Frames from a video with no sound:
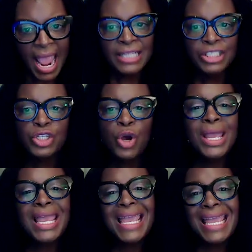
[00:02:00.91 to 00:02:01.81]
And so
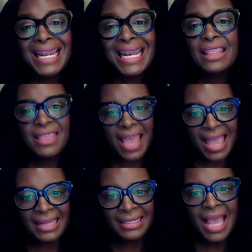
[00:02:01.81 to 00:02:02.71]
in
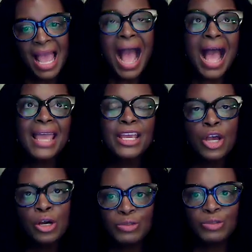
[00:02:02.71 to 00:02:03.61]
that, I
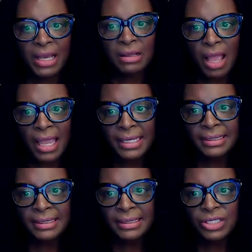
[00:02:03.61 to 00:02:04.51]
coach my
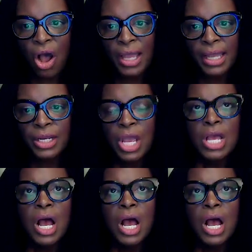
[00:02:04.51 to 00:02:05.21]
clients on